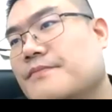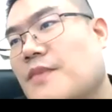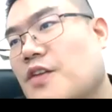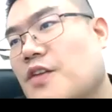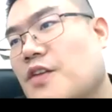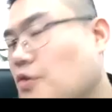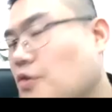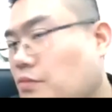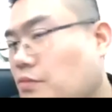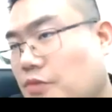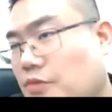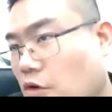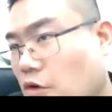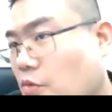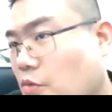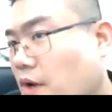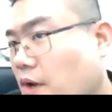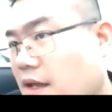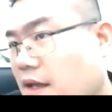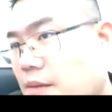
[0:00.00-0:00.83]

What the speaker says: So no one